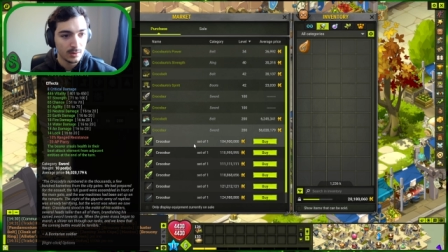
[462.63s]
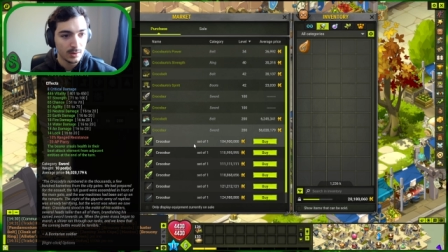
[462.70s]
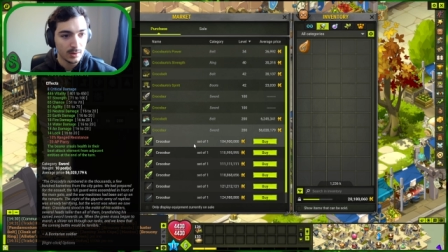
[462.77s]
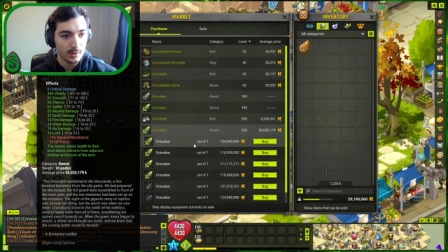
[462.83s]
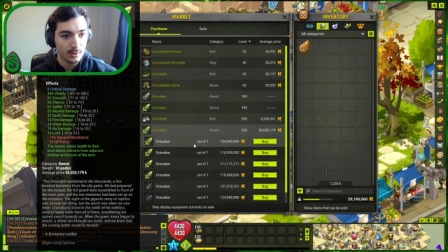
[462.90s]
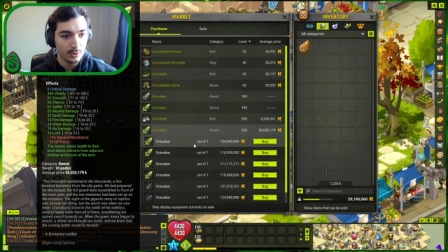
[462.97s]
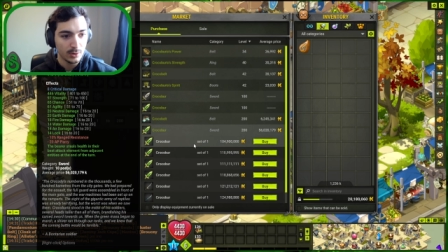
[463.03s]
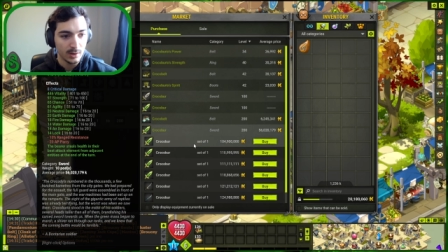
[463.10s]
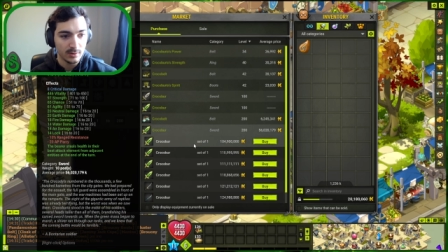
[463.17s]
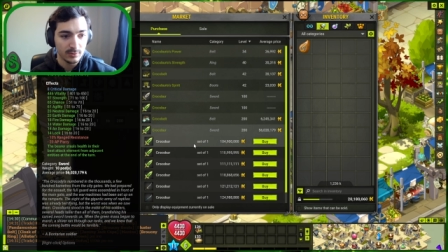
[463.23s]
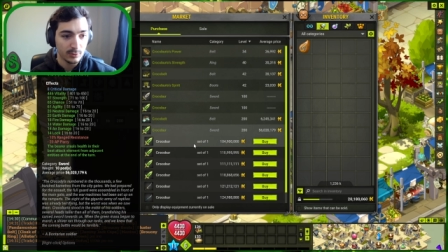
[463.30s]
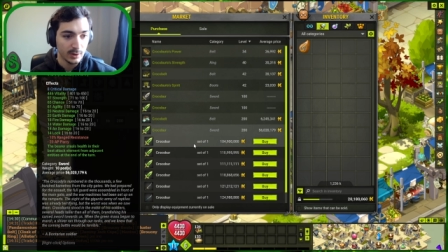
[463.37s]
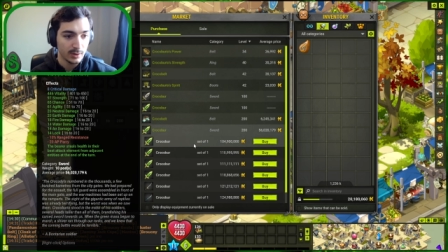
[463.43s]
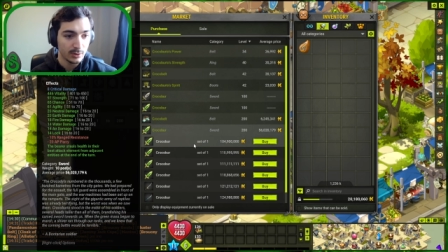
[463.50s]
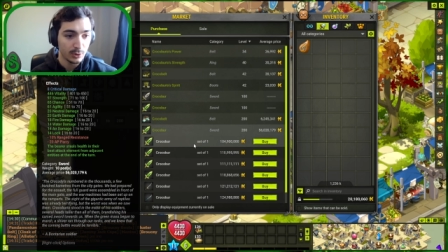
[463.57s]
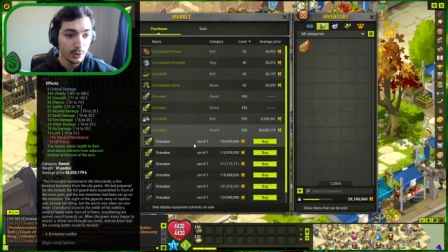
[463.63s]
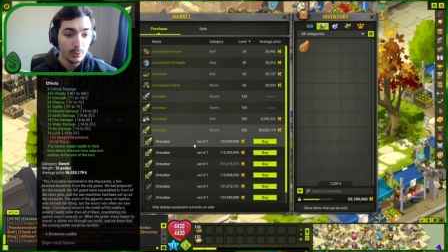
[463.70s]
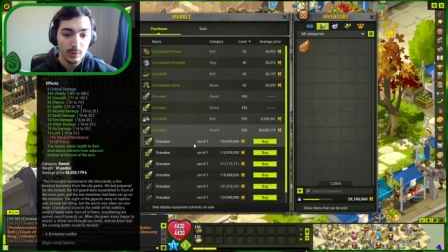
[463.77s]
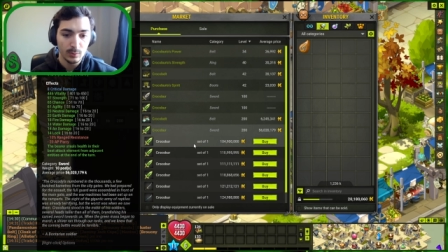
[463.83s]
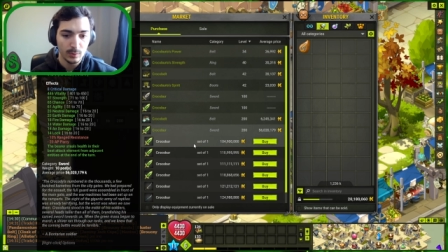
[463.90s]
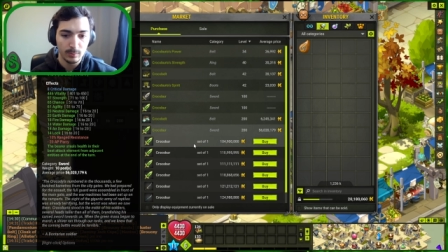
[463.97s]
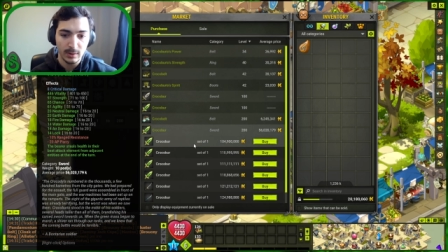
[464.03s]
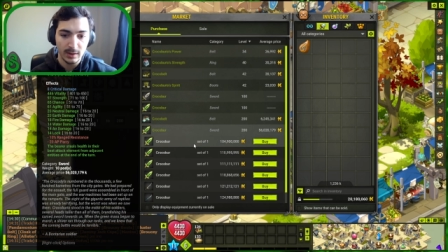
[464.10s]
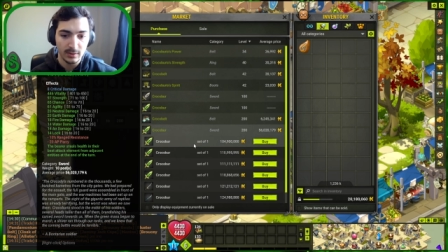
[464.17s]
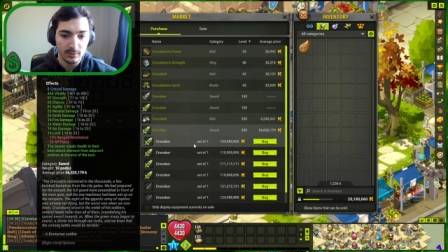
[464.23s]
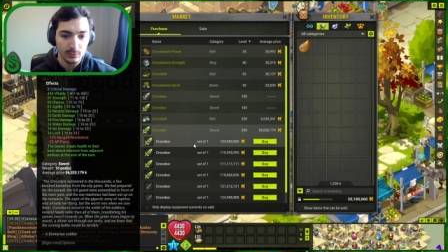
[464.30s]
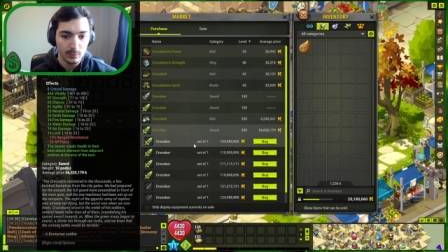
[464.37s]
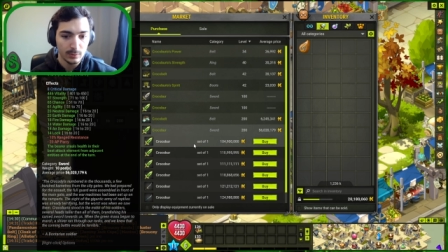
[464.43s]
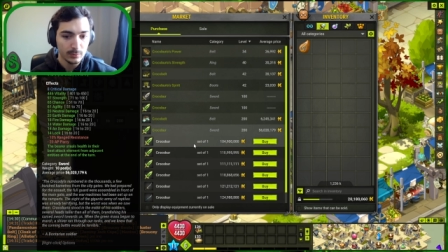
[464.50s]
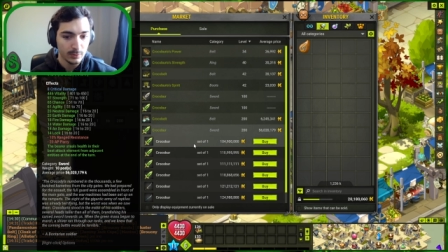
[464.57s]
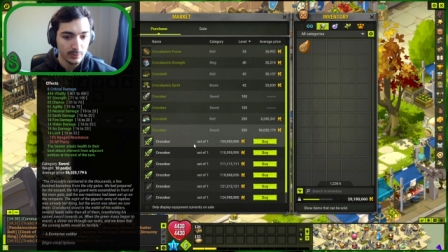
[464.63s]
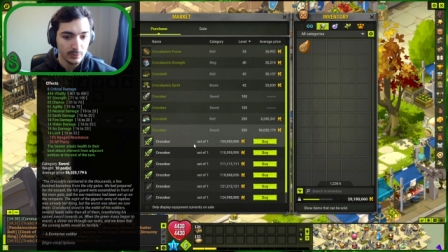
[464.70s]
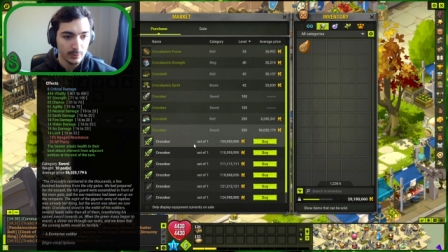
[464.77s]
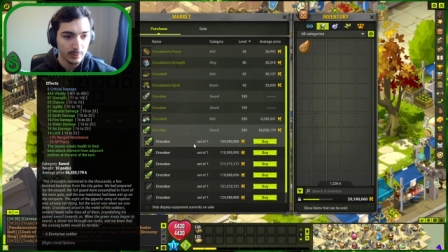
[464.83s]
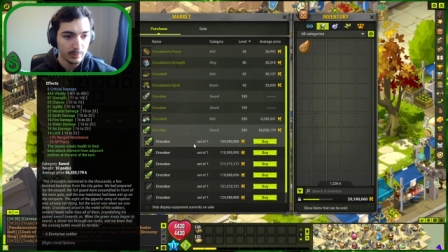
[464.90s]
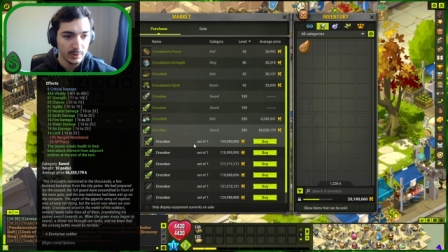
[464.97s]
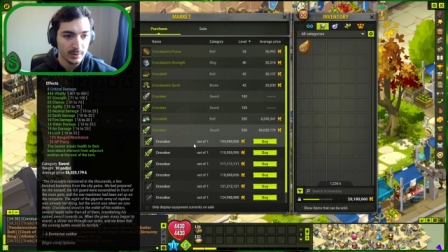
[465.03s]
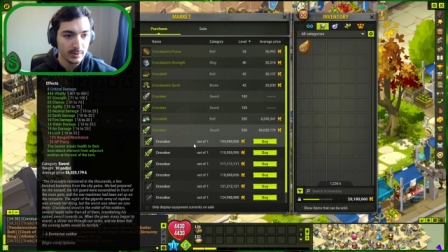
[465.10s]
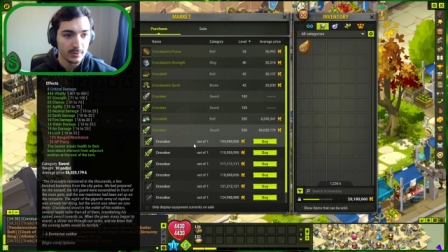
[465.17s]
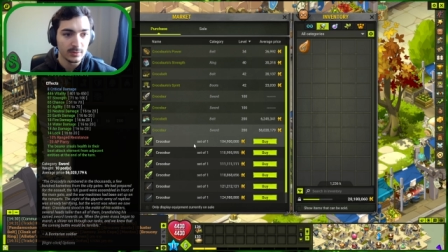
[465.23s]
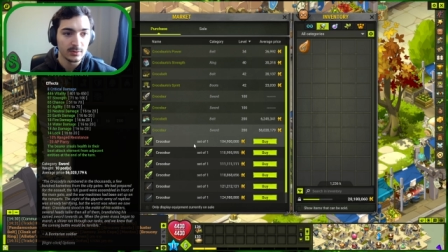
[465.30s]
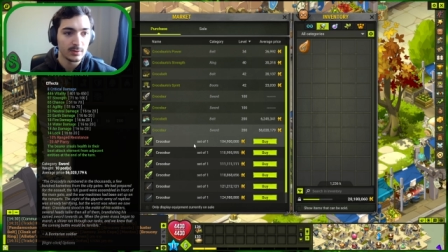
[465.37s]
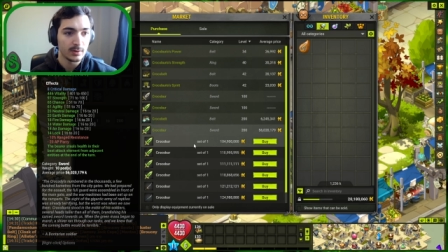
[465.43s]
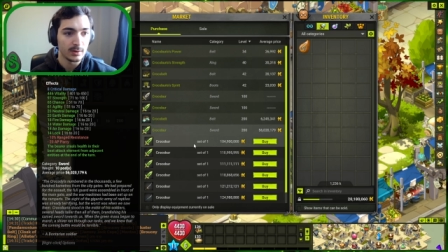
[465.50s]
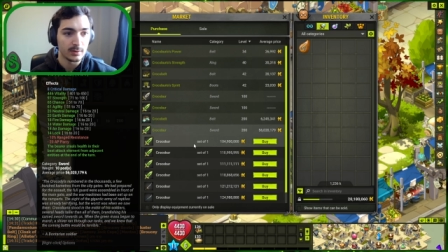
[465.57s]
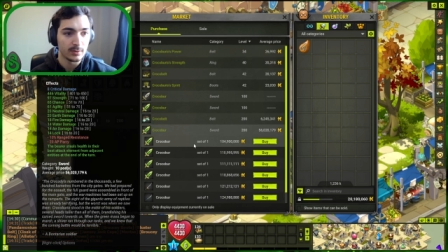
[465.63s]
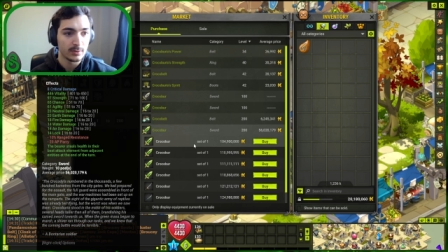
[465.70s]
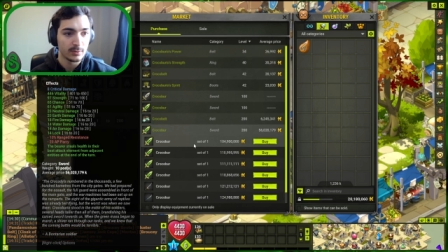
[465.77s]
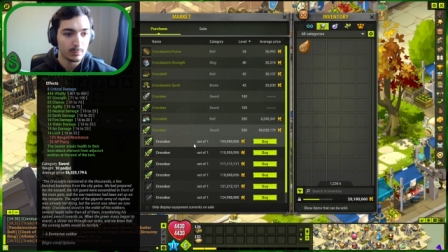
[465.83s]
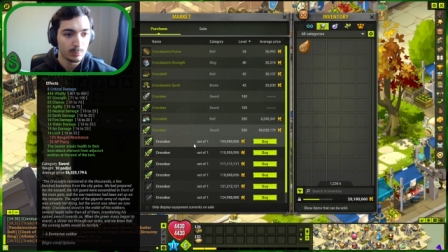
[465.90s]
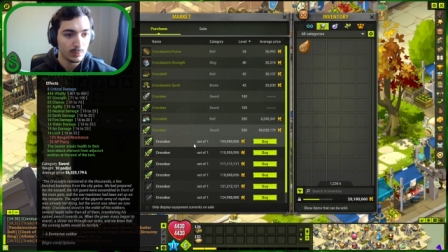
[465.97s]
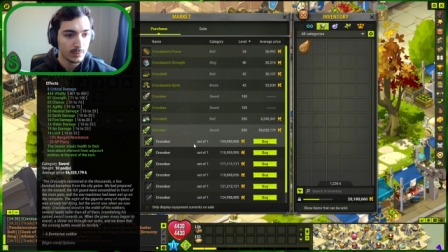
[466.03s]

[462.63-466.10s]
Uh, okay, so yeah, no one would buy this one, first of all, because it's